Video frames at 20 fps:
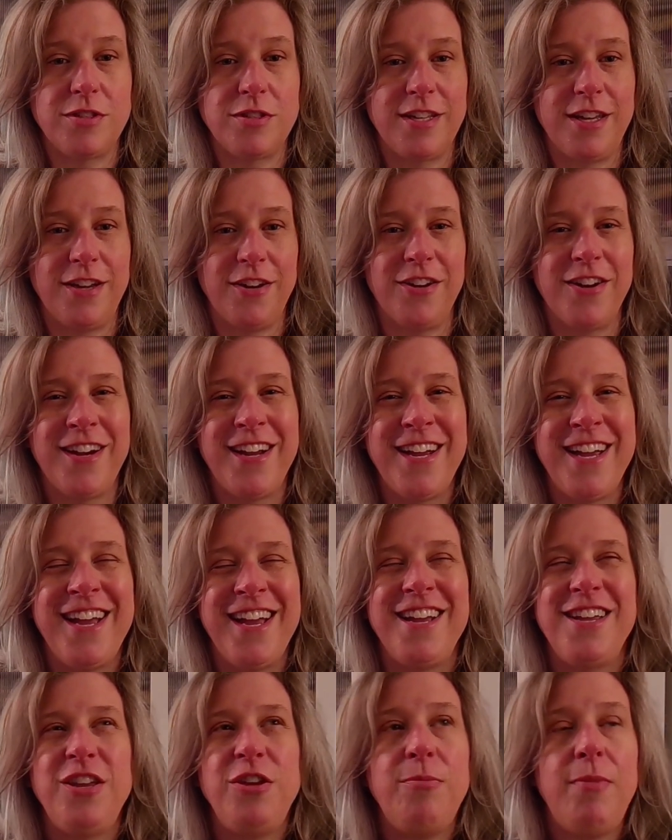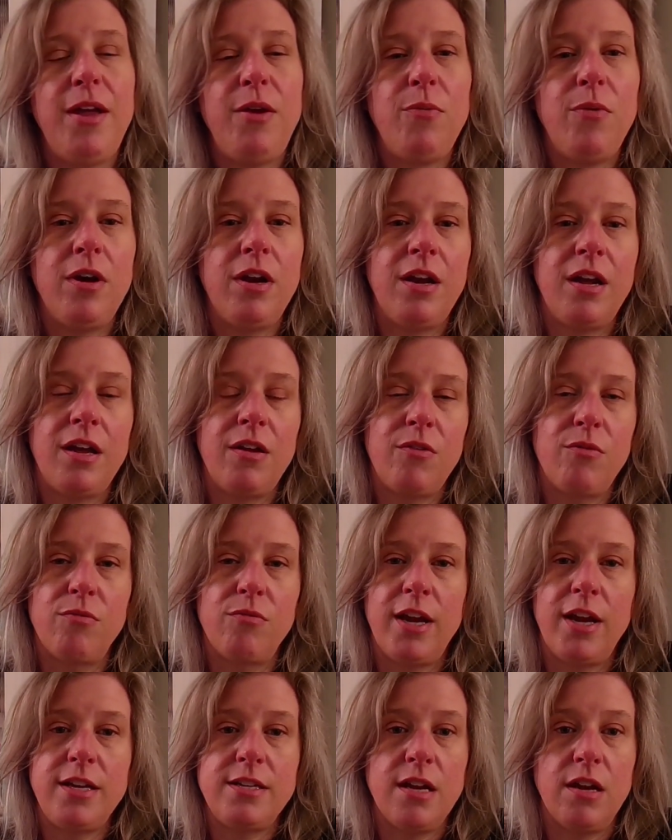here. You may want to
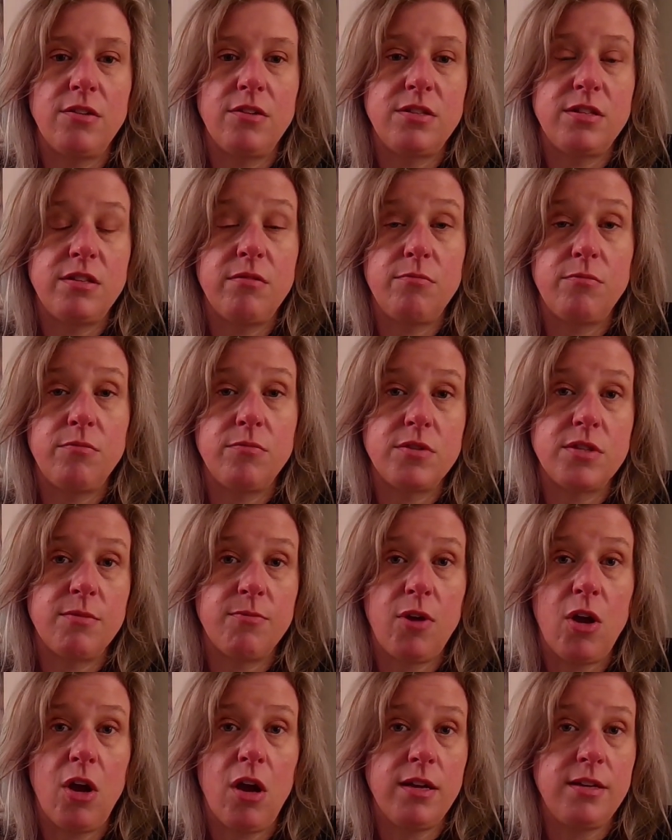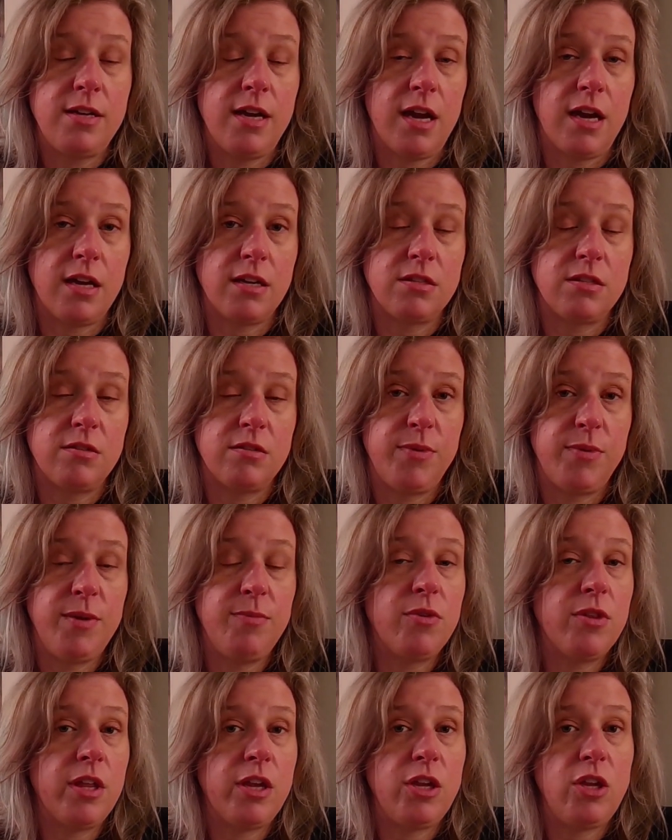write down some contacts,
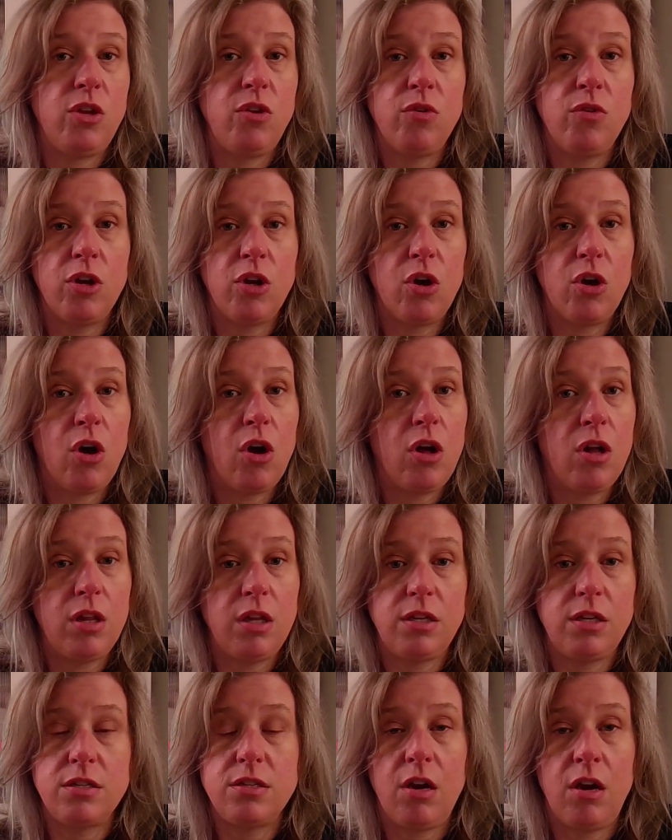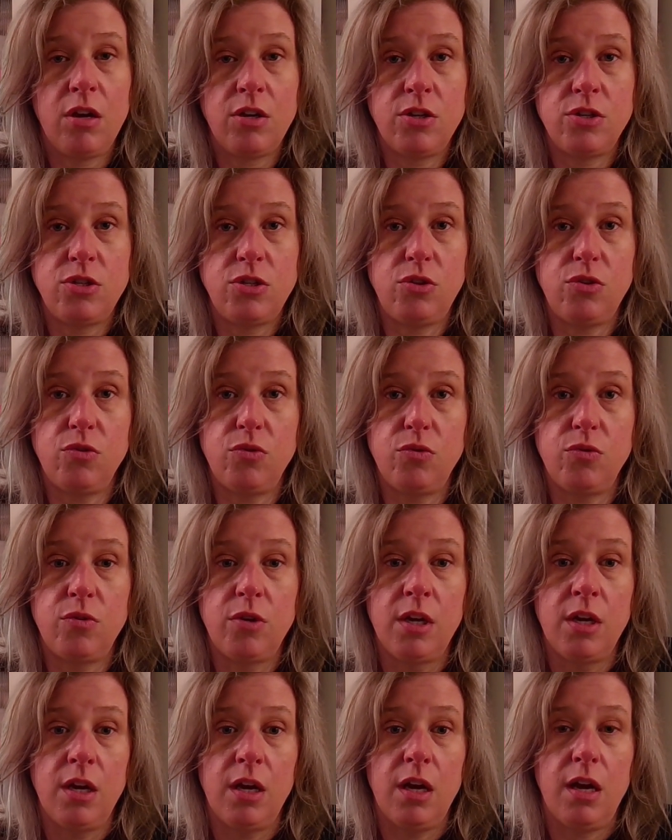people that you can call and talk to.
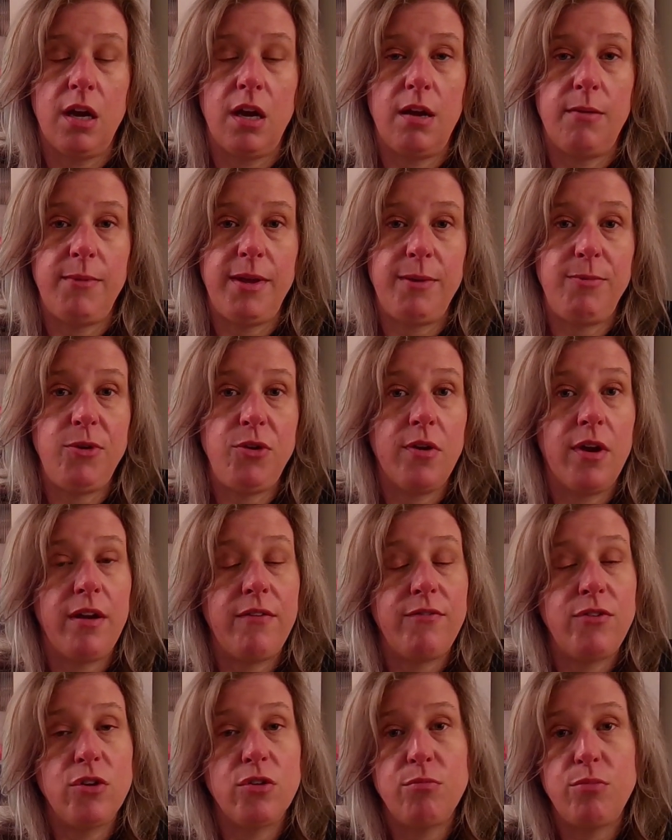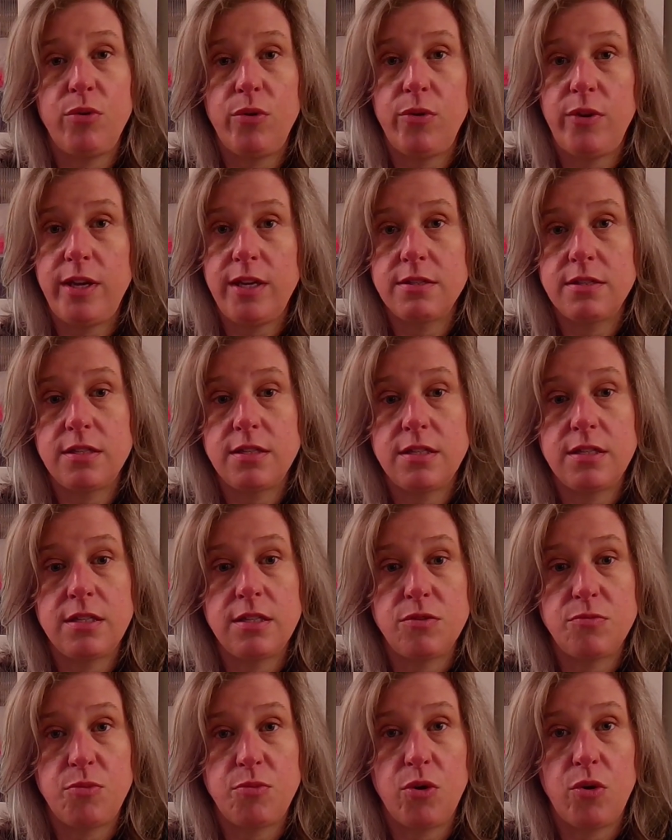Maybe you have your employee
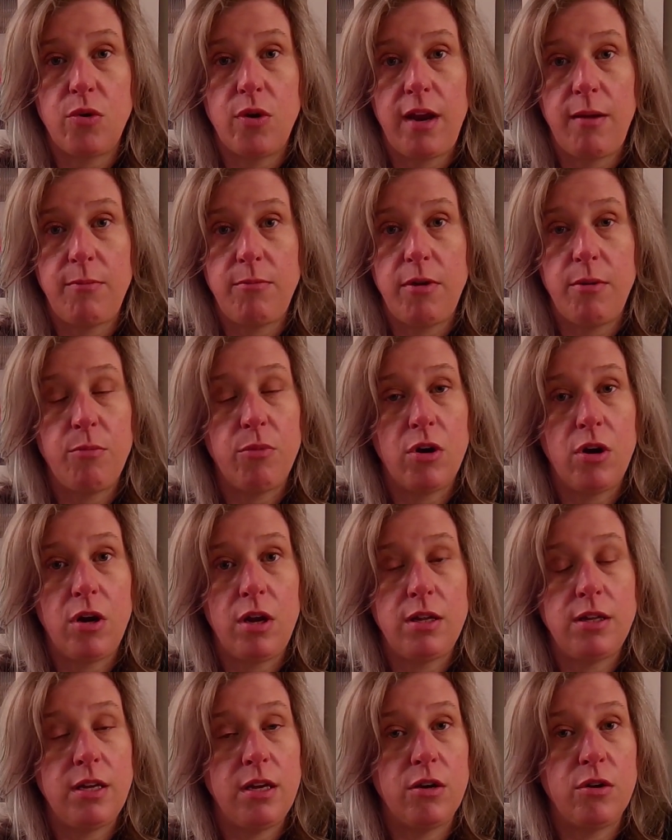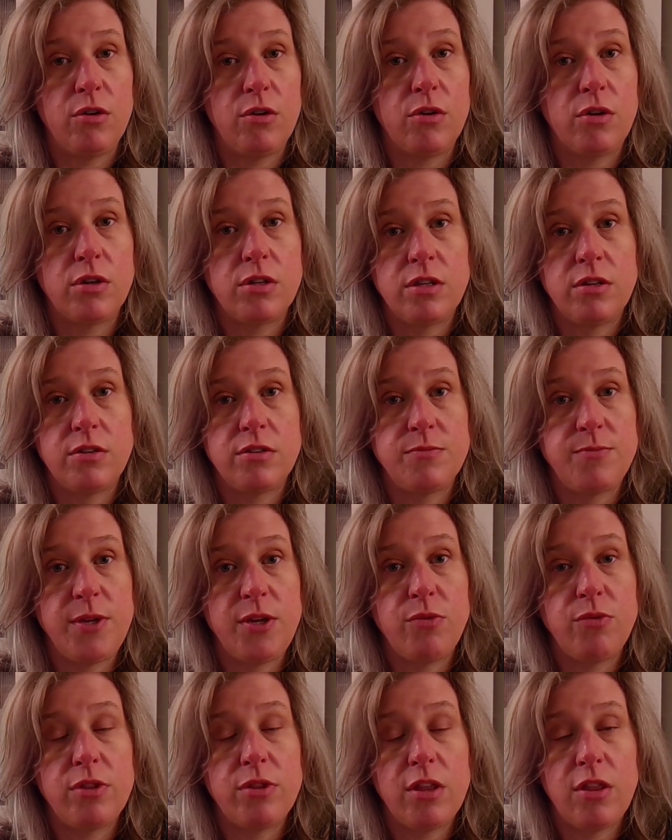assistance program number on there to
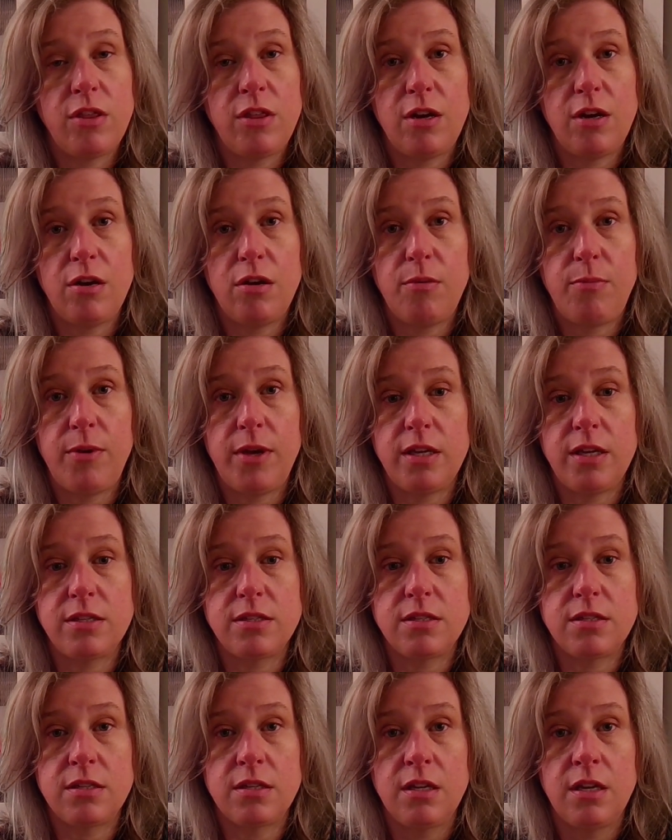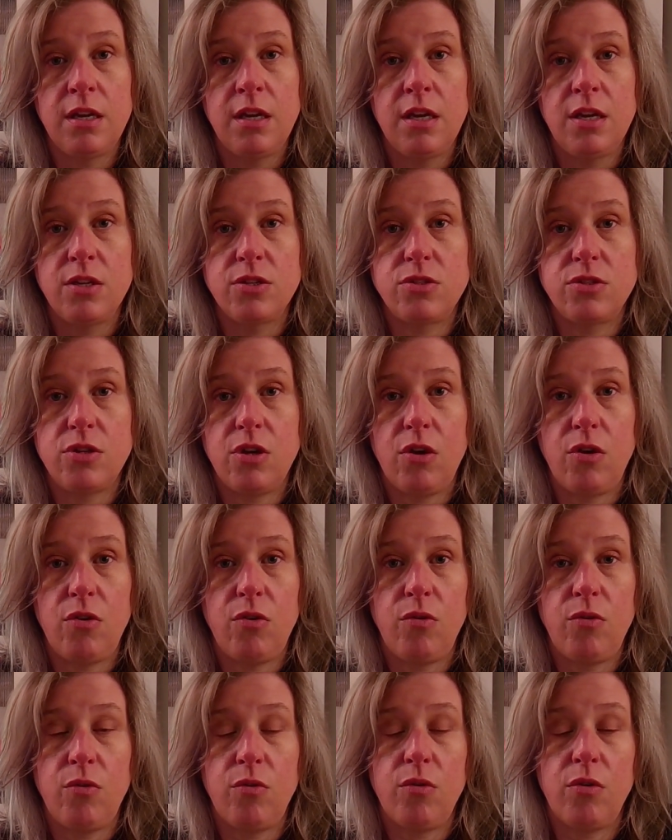speak with a therapist.
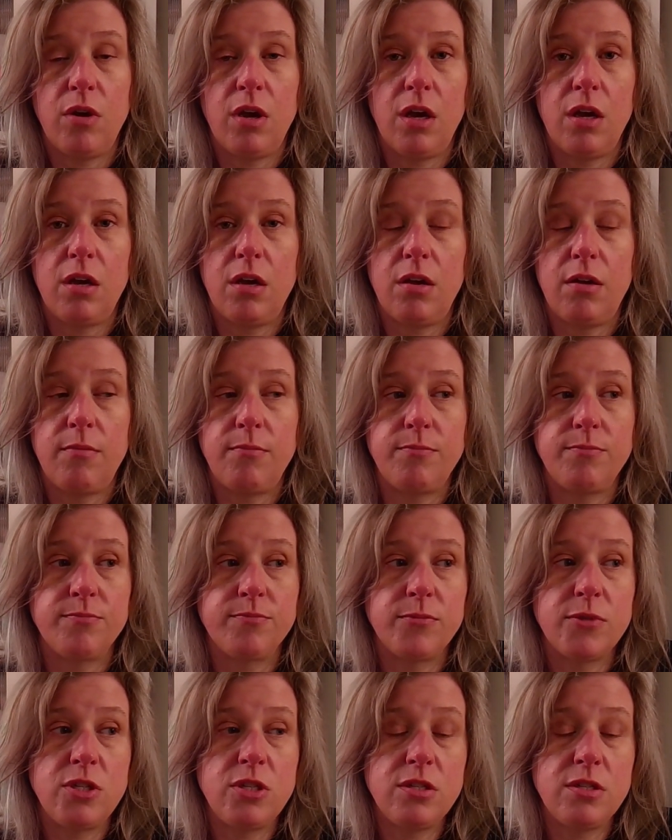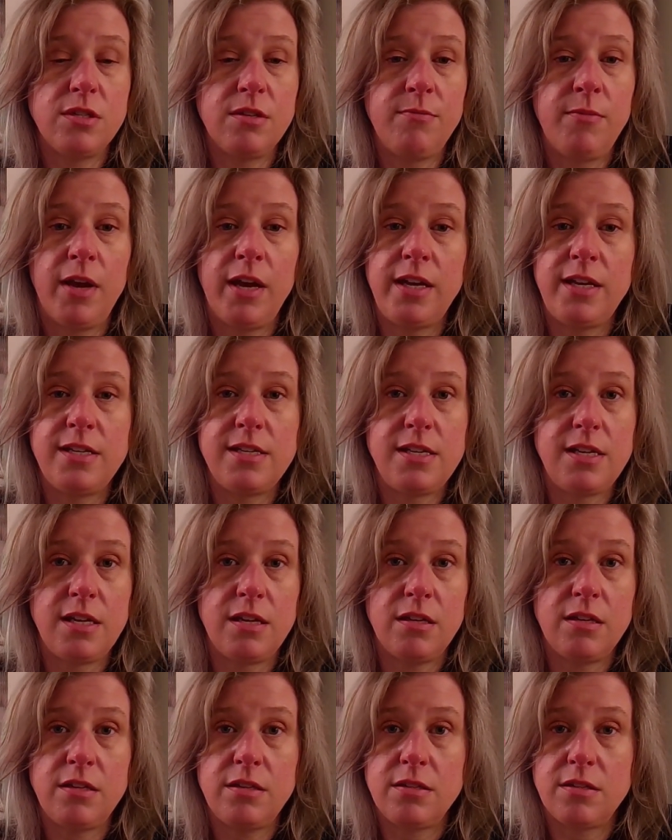So just some
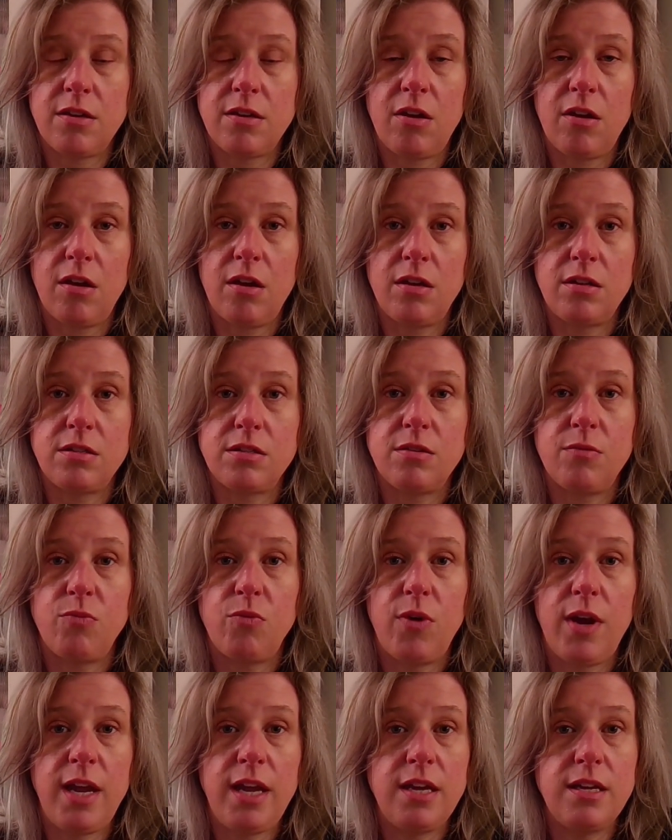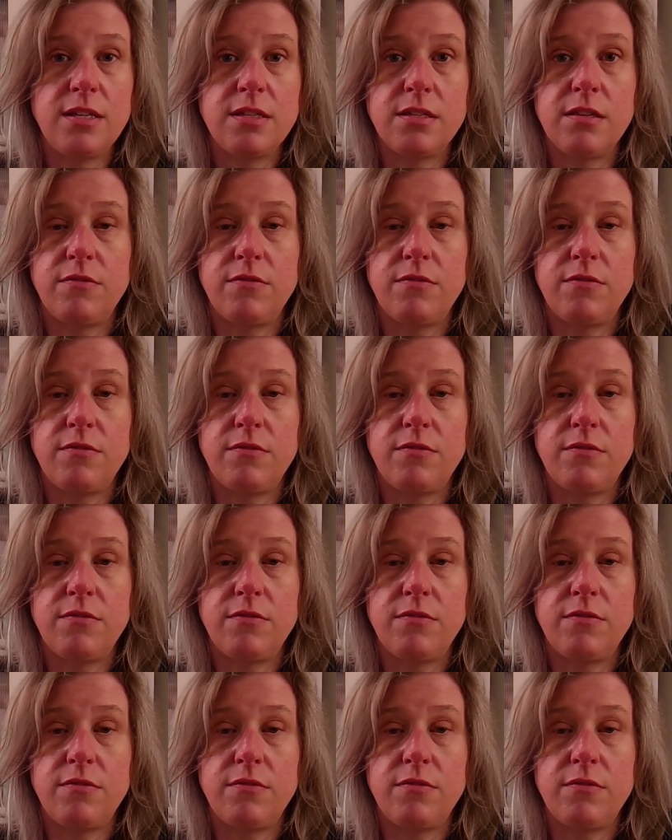ideas on some ways of